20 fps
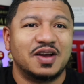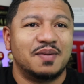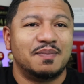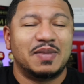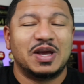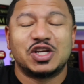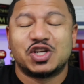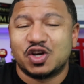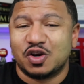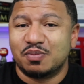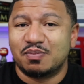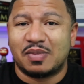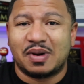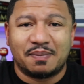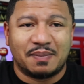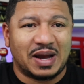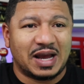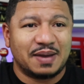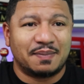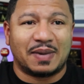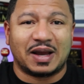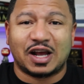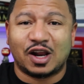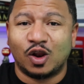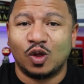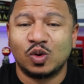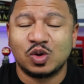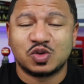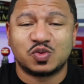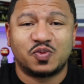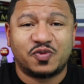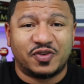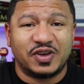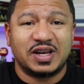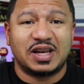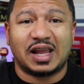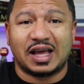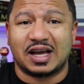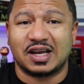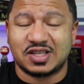made sure my clothes
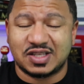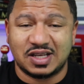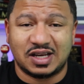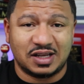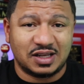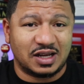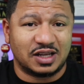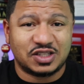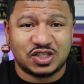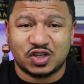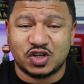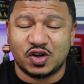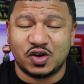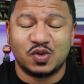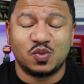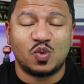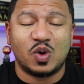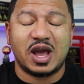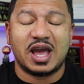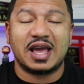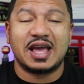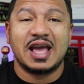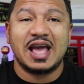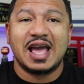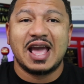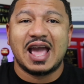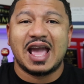fit like a certain way,